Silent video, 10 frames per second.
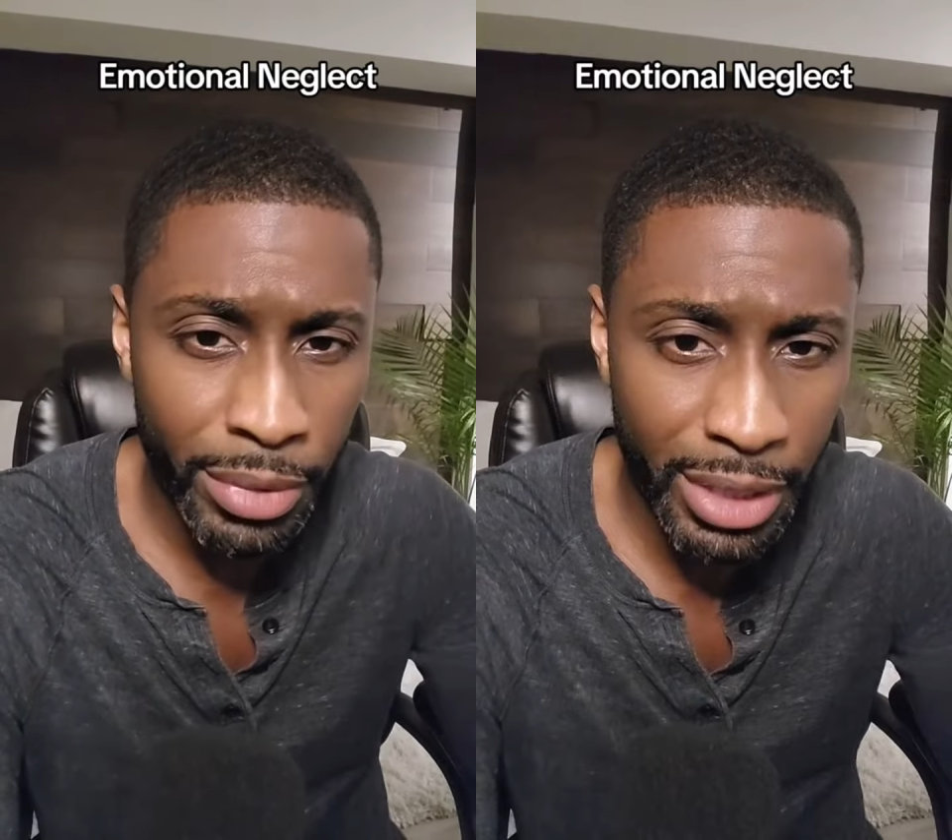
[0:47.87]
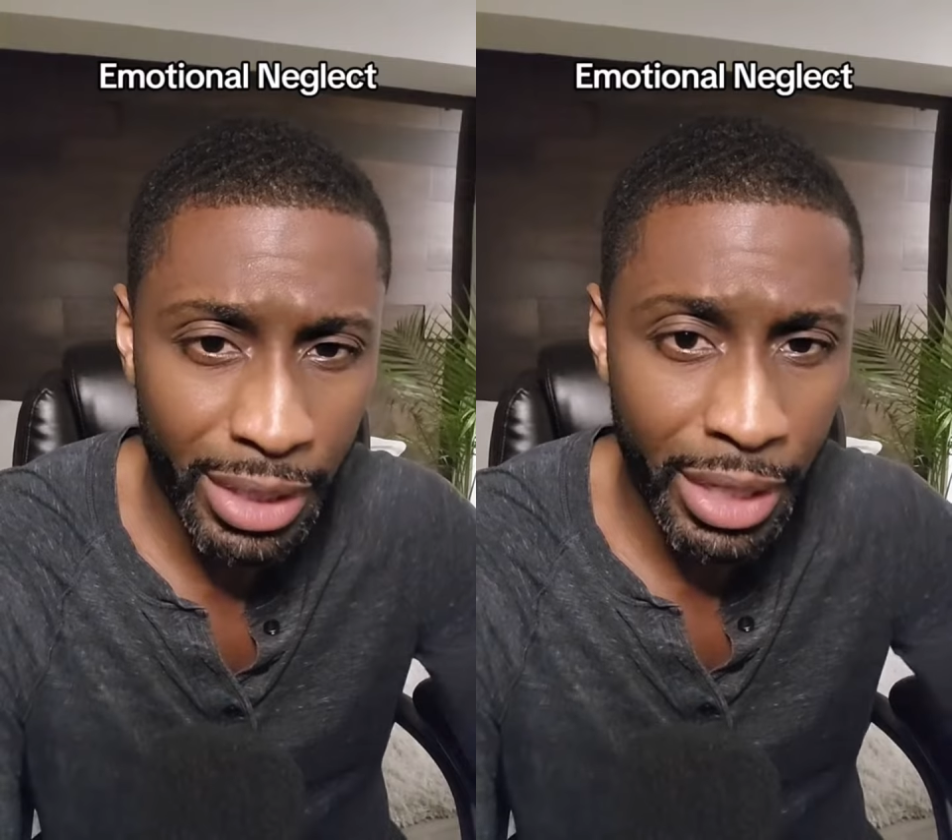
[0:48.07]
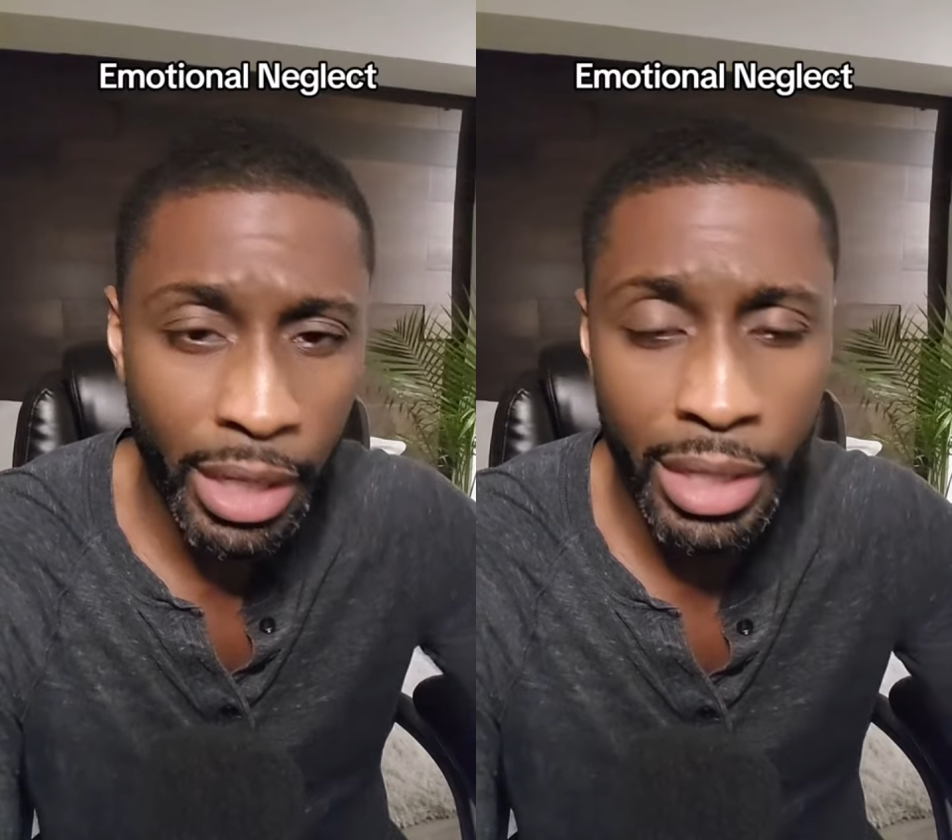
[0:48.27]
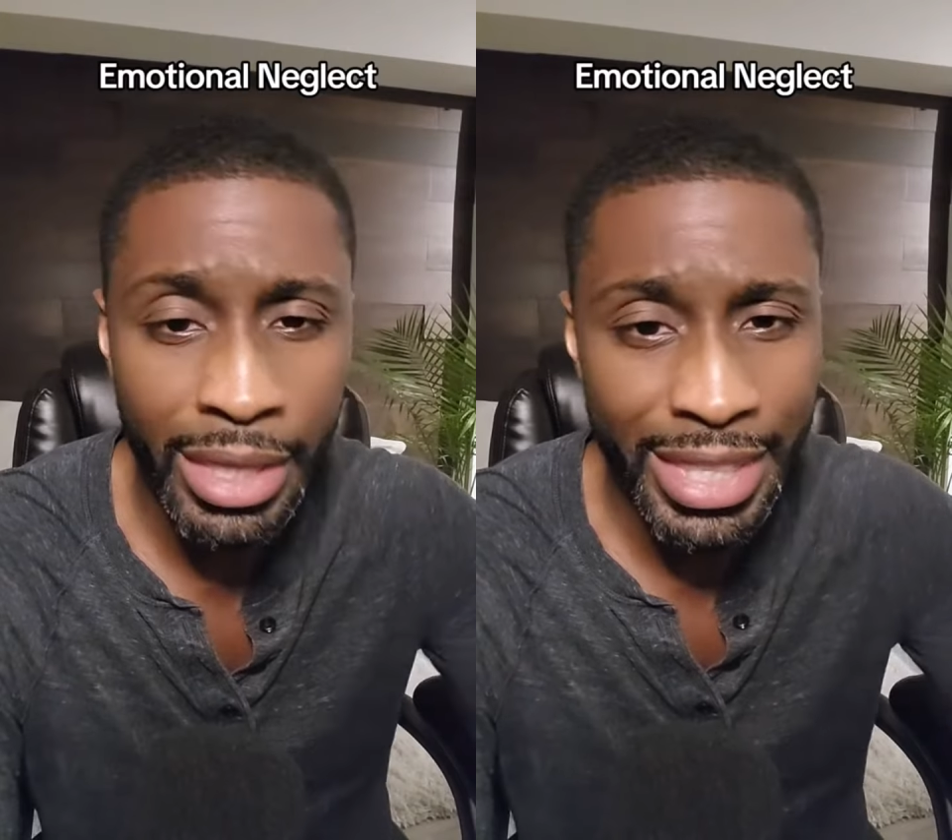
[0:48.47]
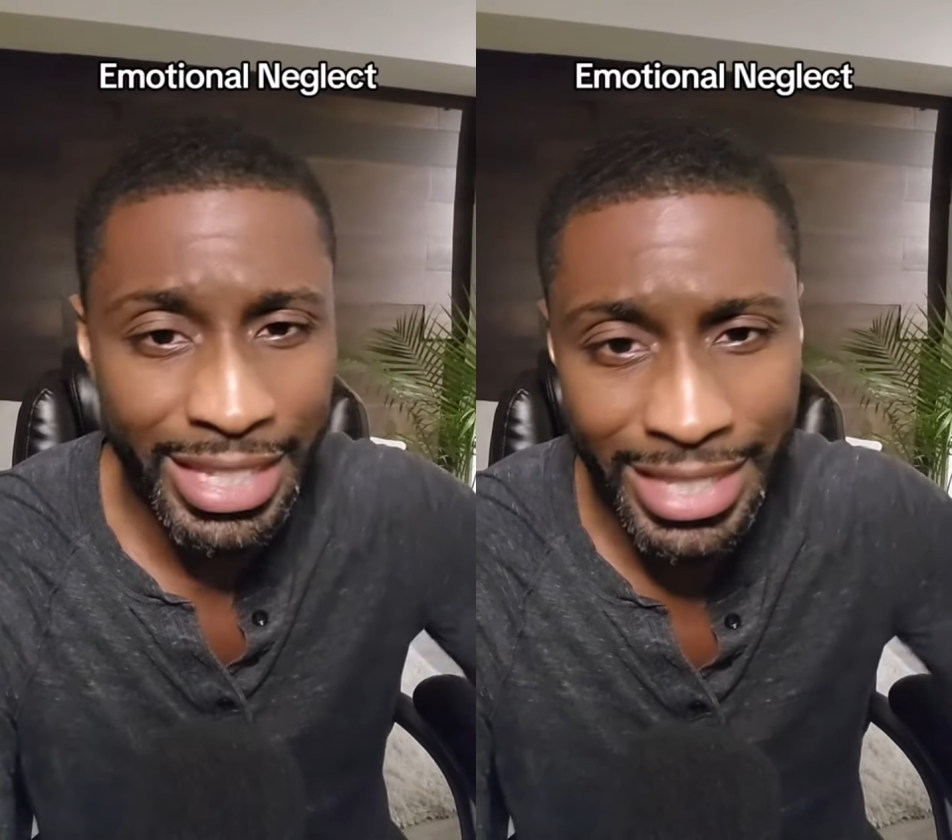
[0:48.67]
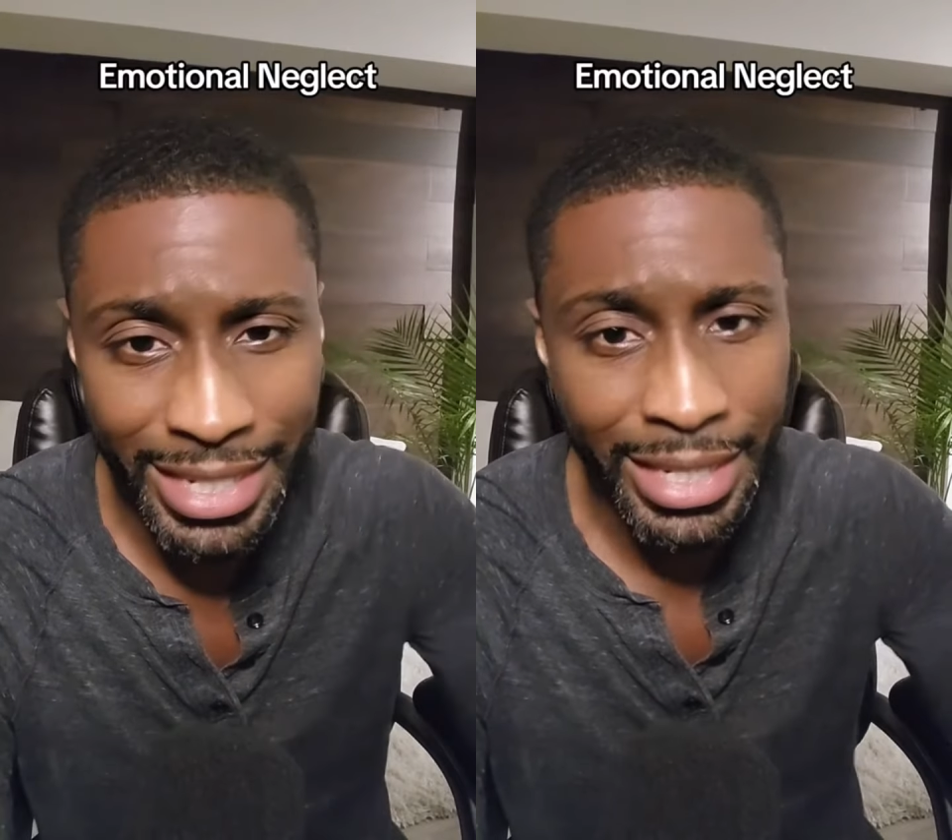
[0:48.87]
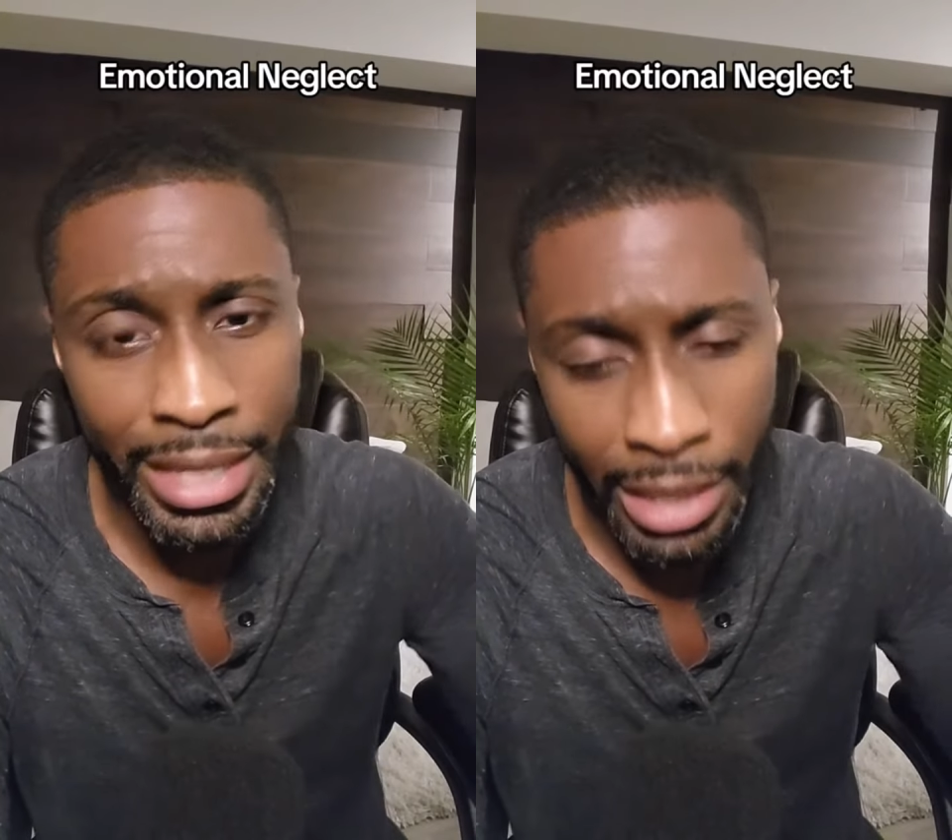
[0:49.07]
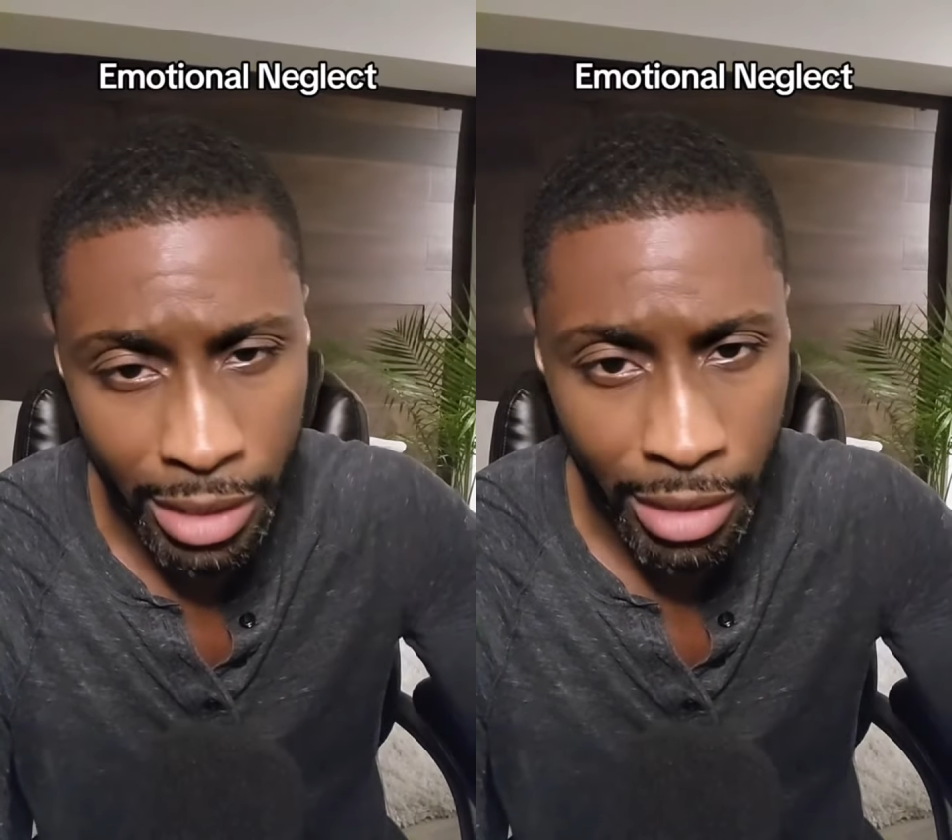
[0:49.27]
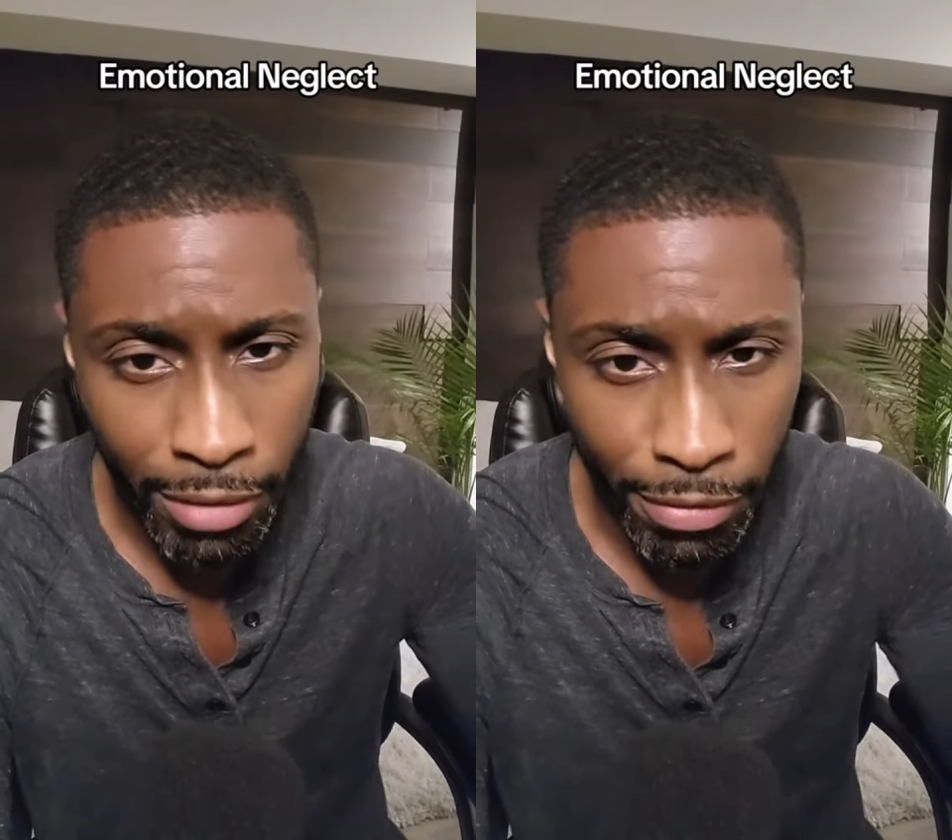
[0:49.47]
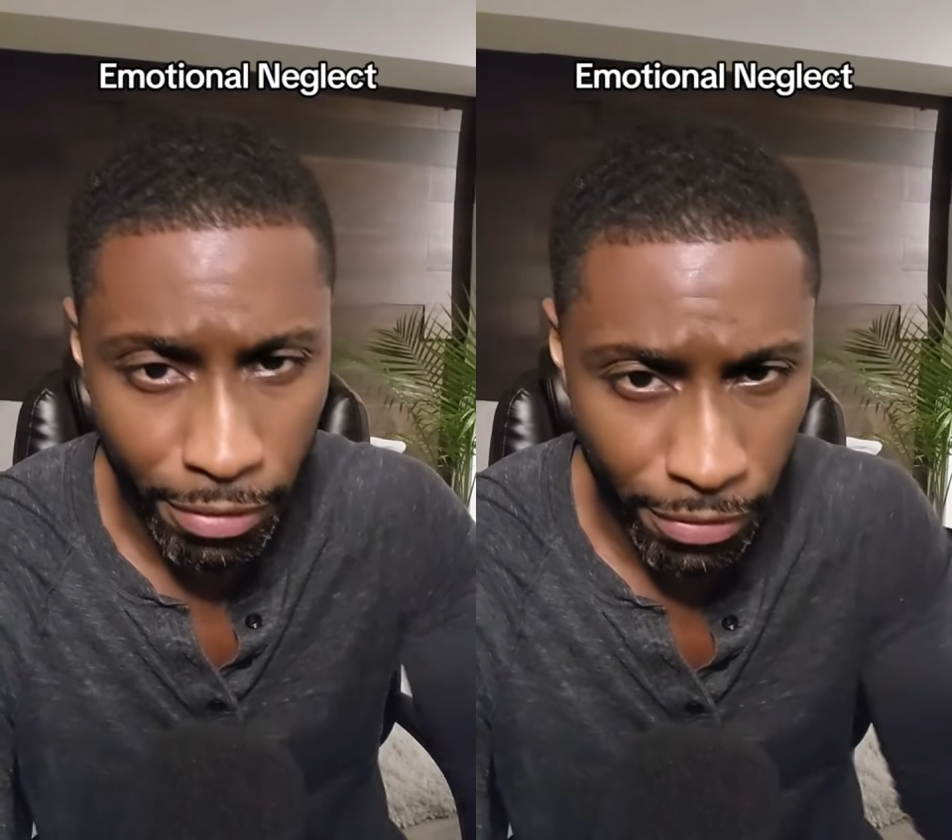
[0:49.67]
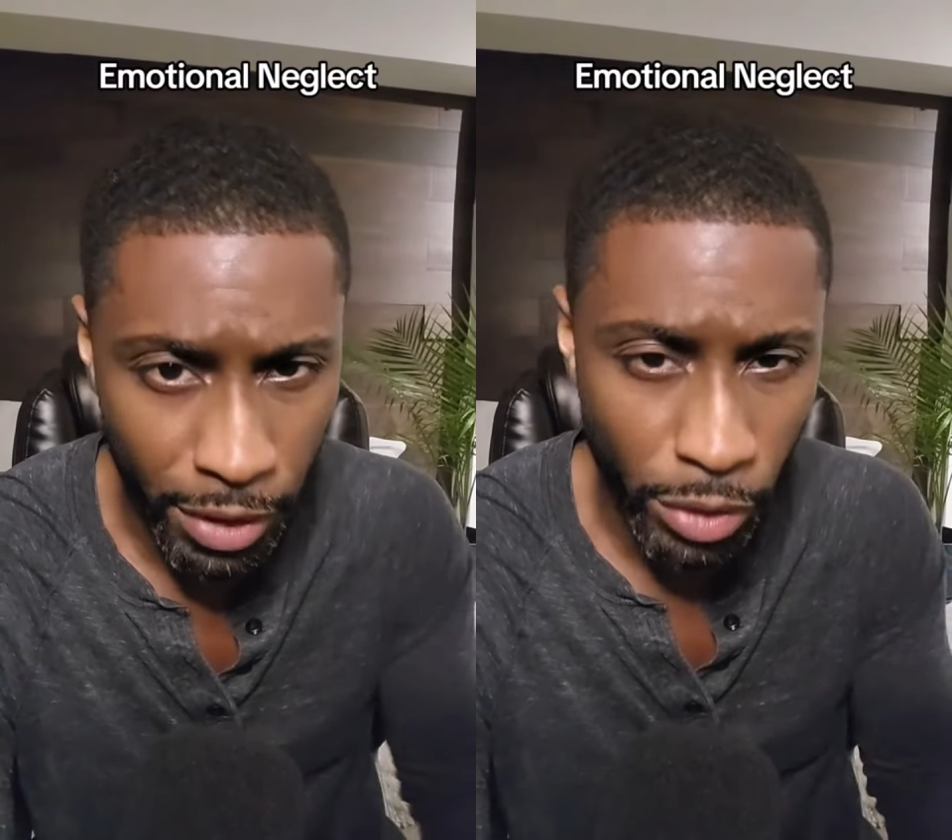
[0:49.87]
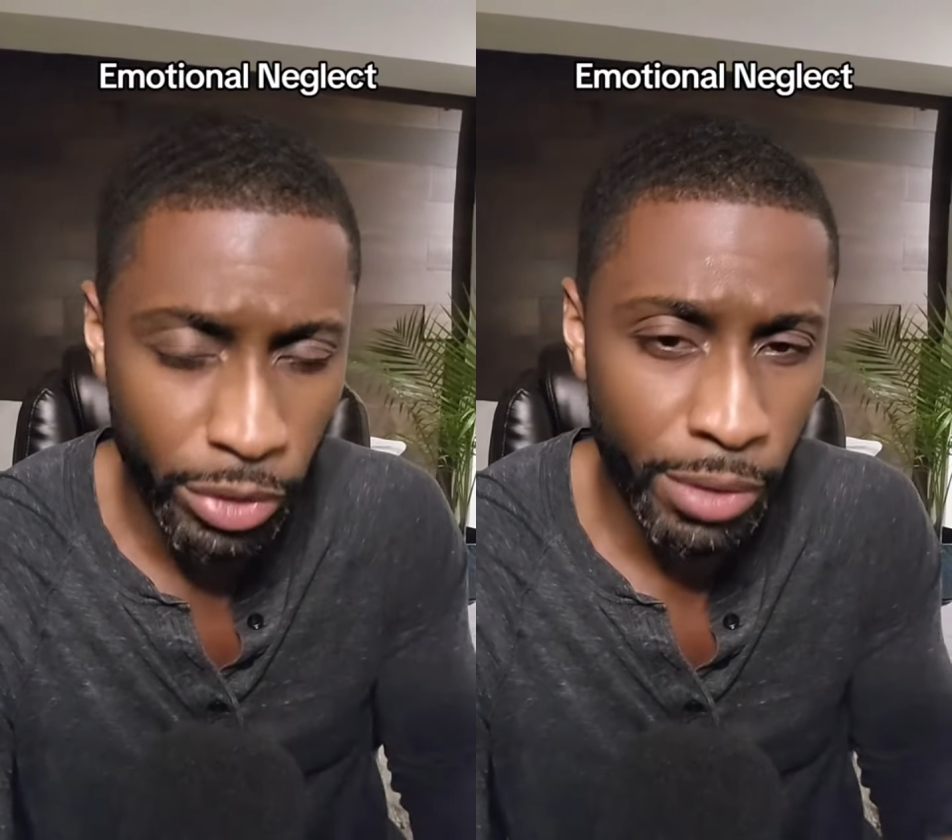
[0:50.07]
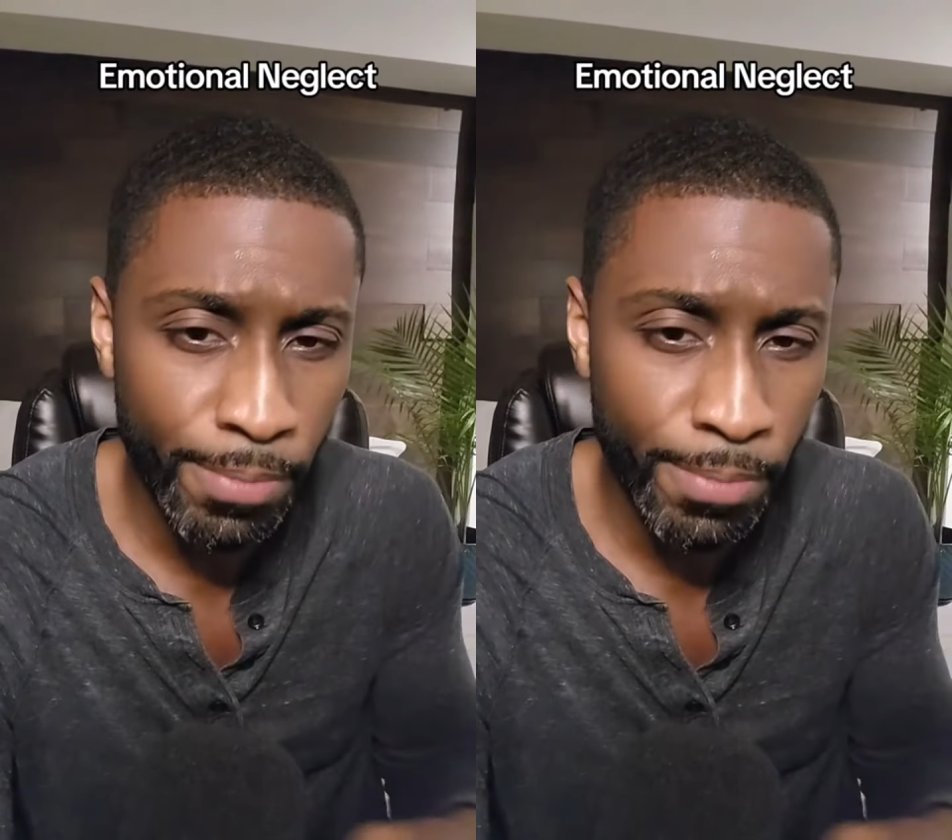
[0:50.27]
to get this need fulfilled.